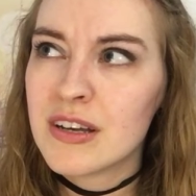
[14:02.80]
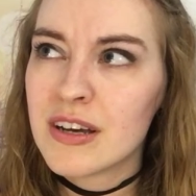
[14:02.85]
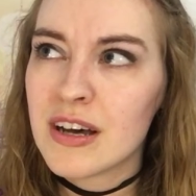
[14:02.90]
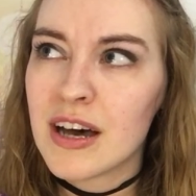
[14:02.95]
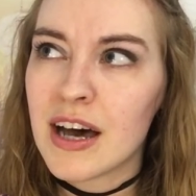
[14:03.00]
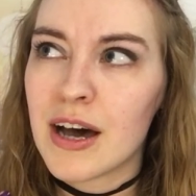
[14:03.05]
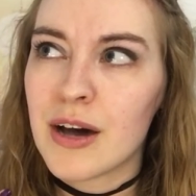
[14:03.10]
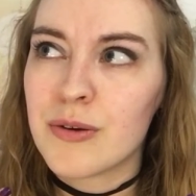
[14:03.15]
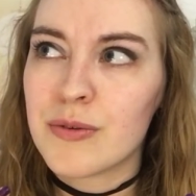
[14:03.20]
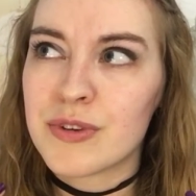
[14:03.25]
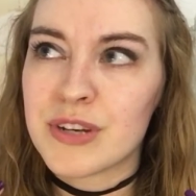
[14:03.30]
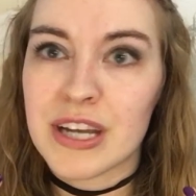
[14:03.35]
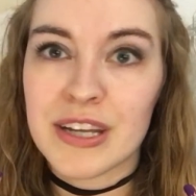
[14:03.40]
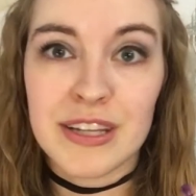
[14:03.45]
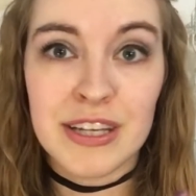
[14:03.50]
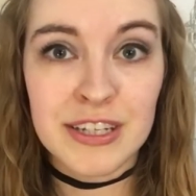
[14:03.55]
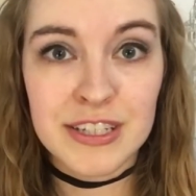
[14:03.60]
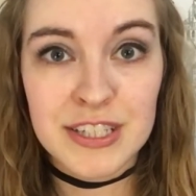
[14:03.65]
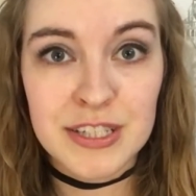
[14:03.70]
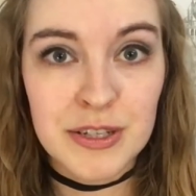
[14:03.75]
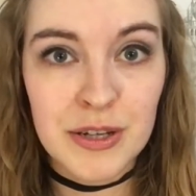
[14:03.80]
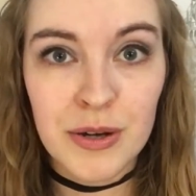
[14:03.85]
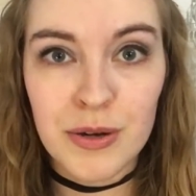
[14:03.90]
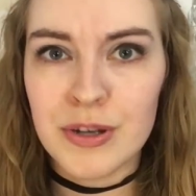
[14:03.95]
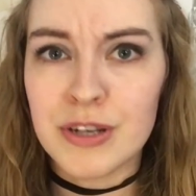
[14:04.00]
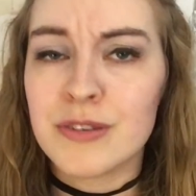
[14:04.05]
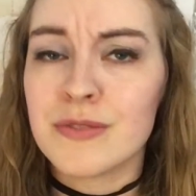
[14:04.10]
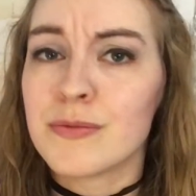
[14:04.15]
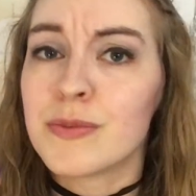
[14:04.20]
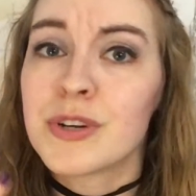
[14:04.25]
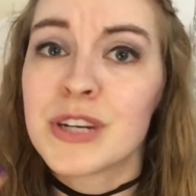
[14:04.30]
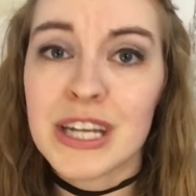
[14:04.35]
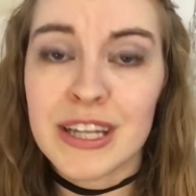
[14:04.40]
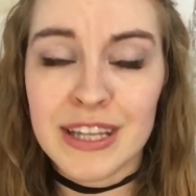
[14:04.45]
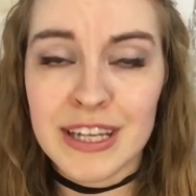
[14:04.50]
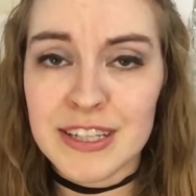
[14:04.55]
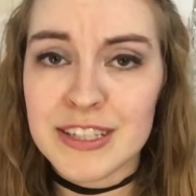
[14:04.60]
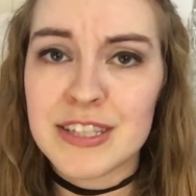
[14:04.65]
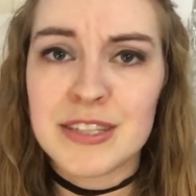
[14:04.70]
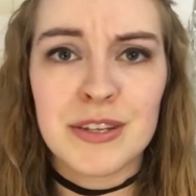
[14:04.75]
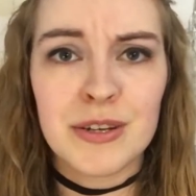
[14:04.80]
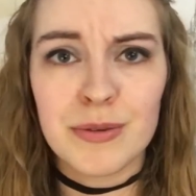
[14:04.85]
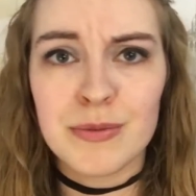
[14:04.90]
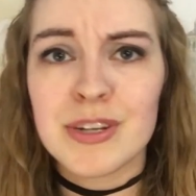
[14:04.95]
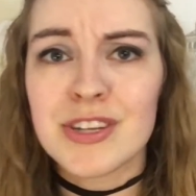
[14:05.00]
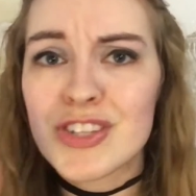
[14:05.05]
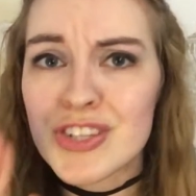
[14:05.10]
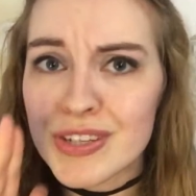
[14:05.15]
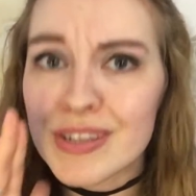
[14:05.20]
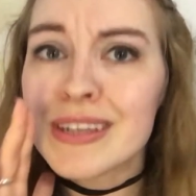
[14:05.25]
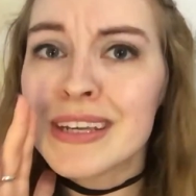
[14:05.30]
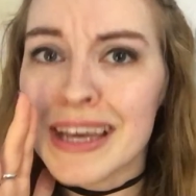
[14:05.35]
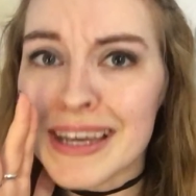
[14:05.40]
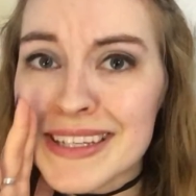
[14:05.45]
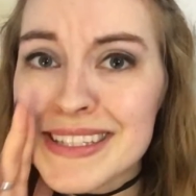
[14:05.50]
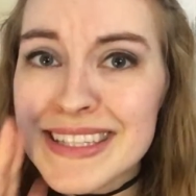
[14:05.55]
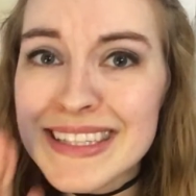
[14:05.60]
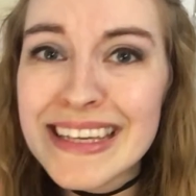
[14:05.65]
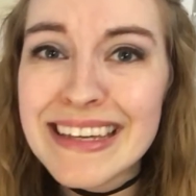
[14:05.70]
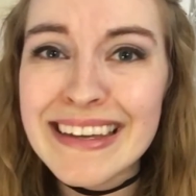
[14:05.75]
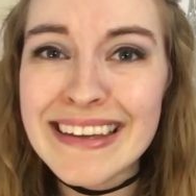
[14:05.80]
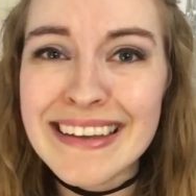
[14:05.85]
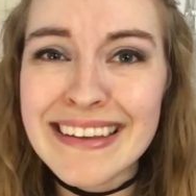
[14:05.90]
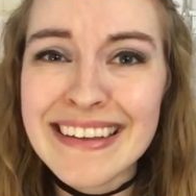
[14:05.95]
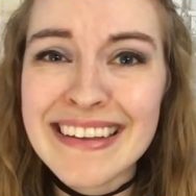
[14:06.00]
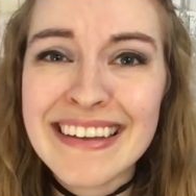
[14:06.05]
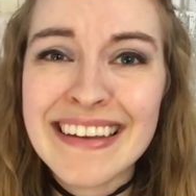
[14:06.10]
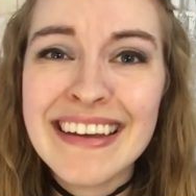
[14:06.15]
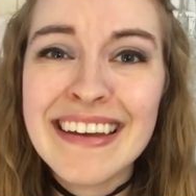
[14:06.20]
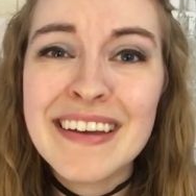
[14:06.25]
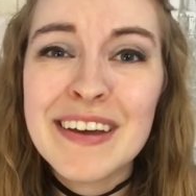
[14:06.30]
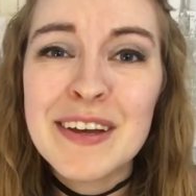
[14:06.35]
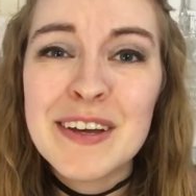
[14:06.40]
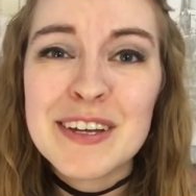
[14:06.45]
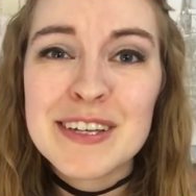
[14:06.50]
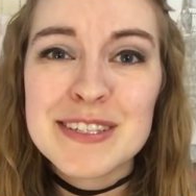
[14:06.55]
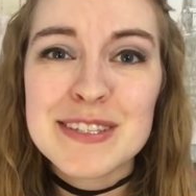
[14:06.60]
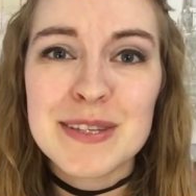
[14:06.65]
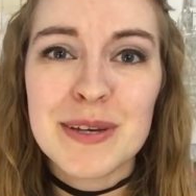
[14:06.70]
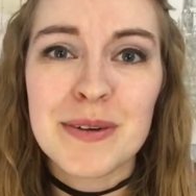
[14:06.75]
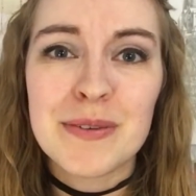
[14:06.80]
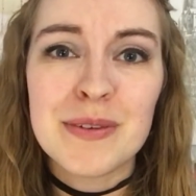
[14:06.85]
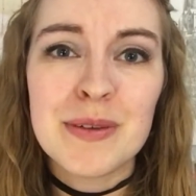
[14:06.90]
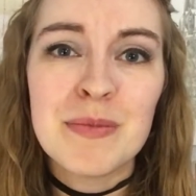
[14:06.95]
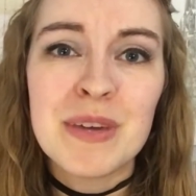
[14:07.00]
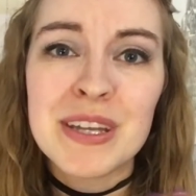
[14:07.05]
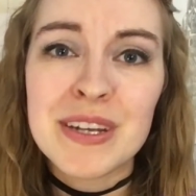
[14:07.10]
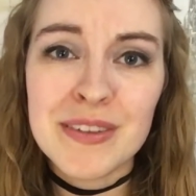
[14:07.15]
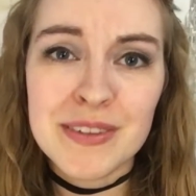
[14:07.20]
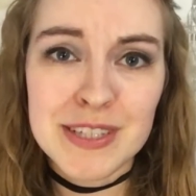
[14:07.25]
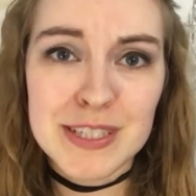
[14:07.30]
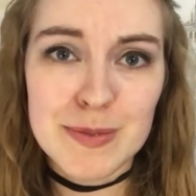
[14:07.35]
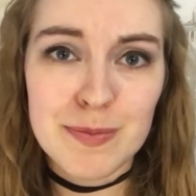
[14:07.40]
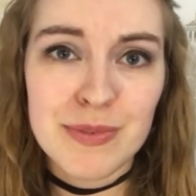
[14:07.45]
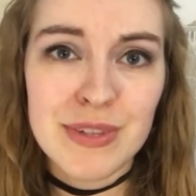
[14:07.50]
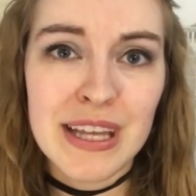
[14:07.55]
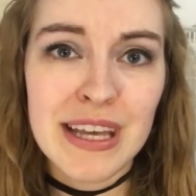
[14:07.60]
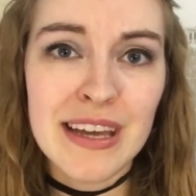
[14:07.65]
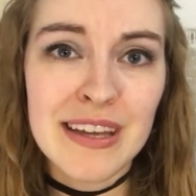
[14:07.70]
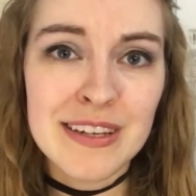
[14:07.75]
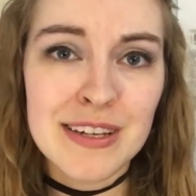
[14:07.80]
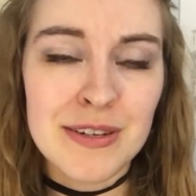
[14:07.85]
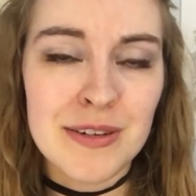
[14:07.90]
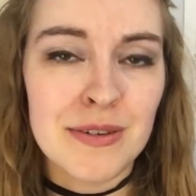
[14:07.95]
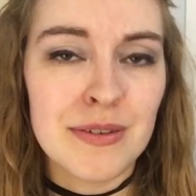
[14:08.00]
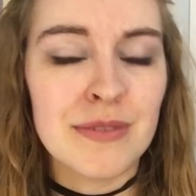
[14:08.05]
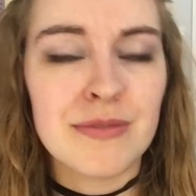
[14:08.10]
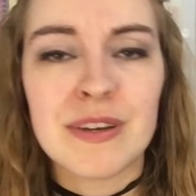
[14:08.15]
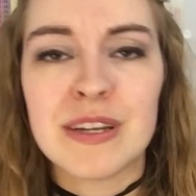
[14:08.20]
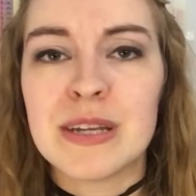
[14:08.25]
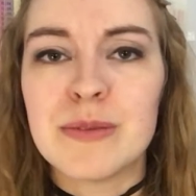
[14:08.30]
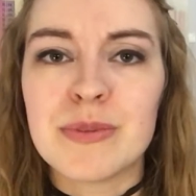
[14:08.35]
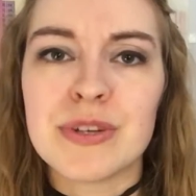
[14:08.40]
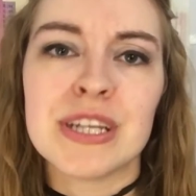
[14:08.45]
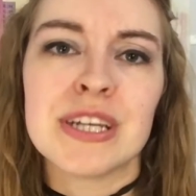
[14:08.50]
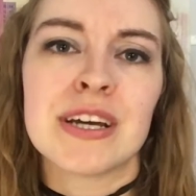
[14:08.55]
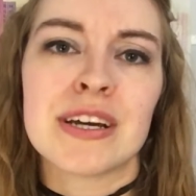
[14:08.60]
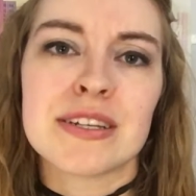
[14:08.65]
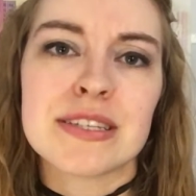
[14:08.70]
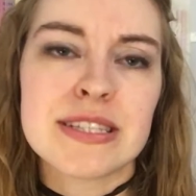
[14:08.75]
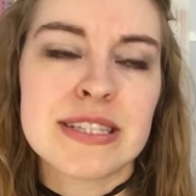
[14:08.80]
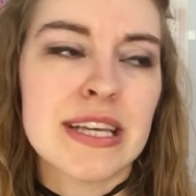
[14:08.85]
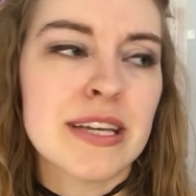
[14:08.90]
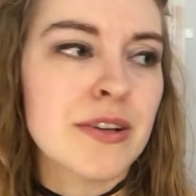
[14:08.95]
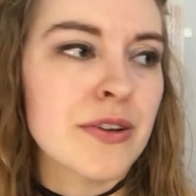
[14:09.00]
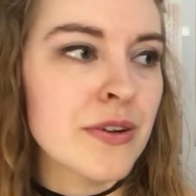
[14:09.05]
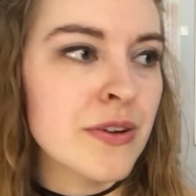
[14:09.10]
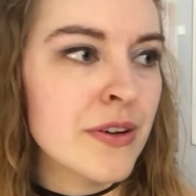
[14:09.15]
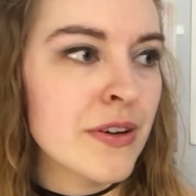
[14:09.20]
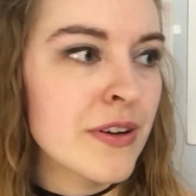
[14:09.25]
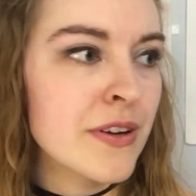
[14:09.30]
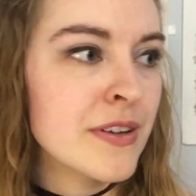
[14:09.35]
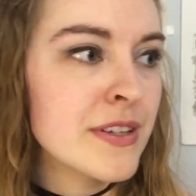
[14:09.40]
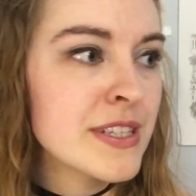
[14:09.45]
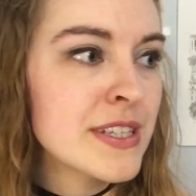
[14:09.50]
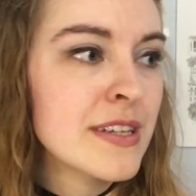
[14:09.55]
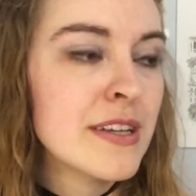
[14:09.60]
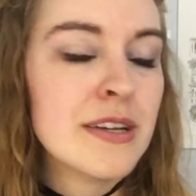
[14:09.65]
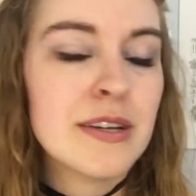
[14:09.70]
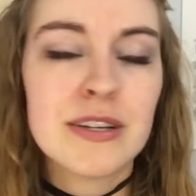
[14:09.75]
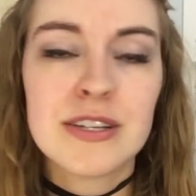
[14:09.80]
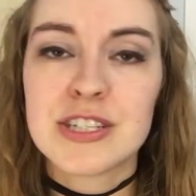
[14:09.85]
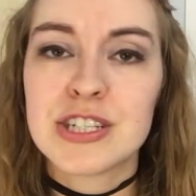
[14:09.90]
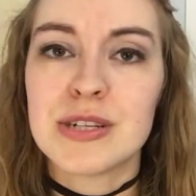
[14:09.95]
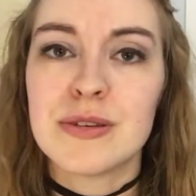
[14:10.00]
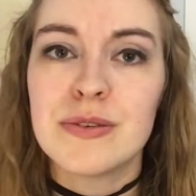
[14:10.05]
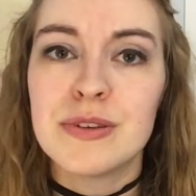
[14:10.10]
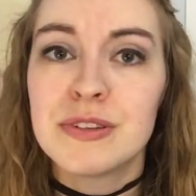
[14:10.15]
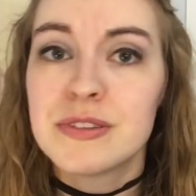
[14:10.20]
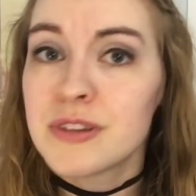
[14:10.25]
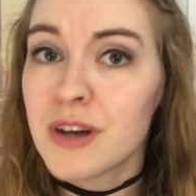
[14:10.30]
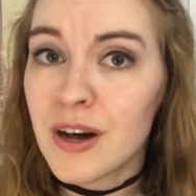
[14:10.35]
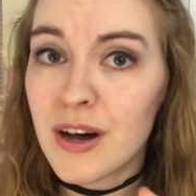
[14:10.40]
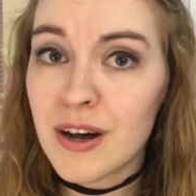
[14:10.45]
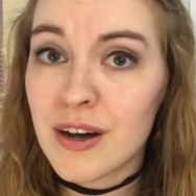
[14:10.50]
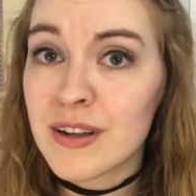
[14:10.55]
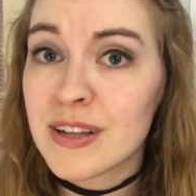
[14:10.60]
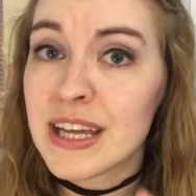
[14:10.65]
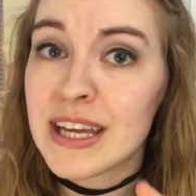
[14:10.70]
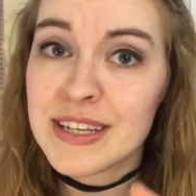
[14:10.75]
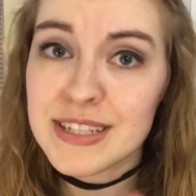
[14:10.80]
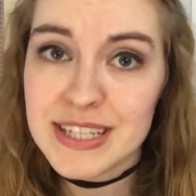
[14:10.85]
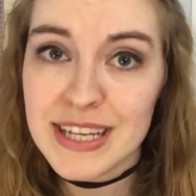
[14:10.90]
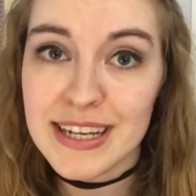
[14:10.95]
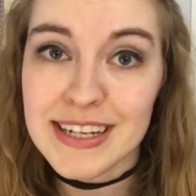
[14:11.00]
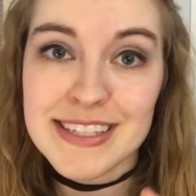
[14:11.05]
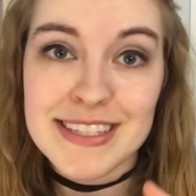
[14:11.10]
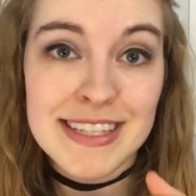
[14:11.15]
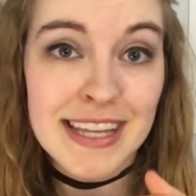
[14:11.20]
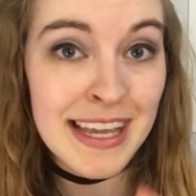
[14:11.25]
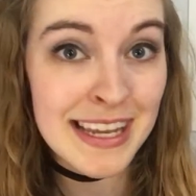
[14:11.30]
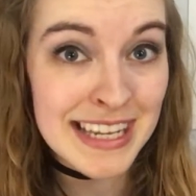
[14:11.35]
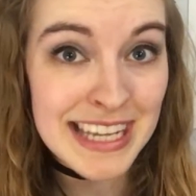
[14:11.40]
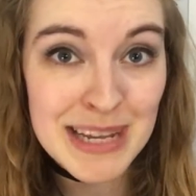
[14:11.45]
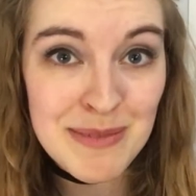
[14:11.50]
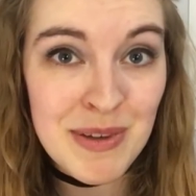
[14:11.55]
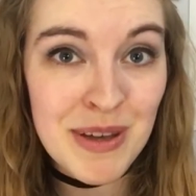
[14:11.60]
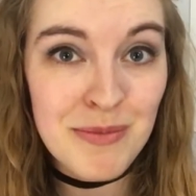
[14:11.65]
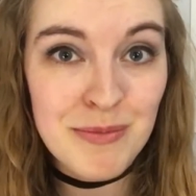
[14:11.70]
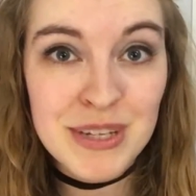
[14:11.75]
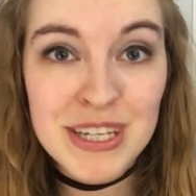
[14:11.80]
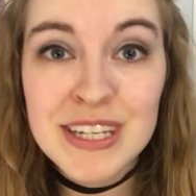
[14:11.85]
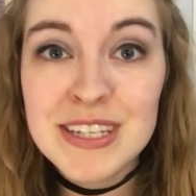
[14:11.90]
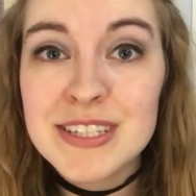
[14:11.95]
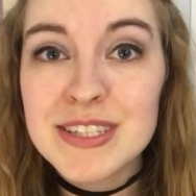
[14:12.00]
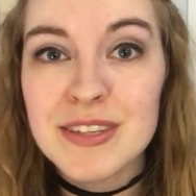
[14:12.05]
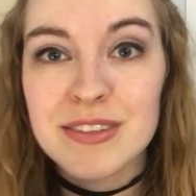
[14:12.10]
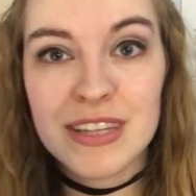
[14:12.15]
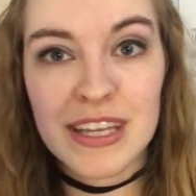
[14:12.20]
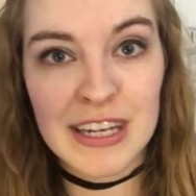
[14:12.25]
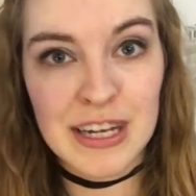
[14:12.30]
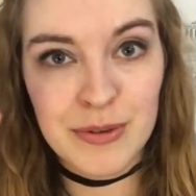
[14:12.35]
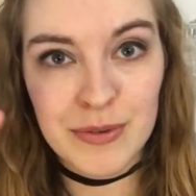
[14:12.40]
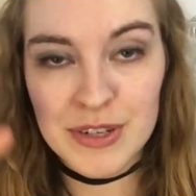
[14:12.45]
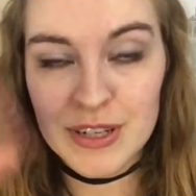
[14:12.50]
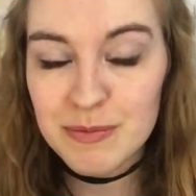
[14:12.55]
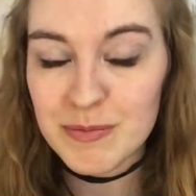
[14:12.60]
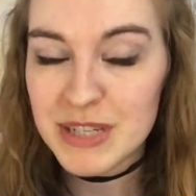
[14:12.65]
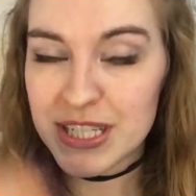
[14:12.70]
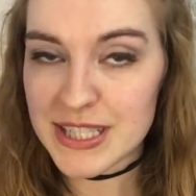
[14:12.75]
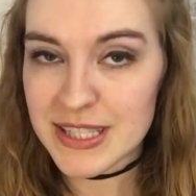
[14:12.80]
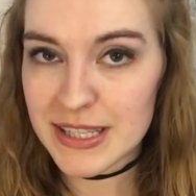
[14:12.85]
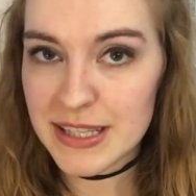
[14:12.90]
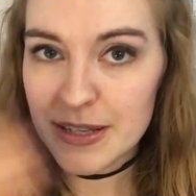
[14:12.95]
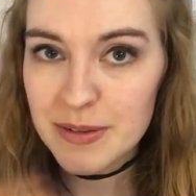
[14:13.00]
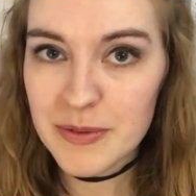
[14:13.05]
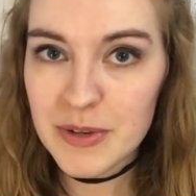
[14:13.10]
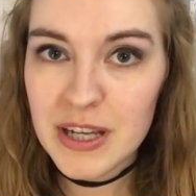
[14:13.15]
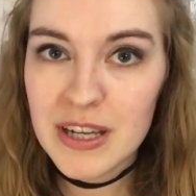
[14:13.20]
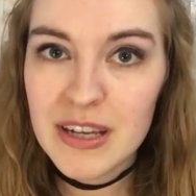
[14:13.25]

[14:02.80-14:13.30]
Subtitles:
How would I like to know, and would I like to know which? Yes. So we made out this plan, you know, if anybody got sick or hurt, she would call and text and email me so that I wouldn't miss it.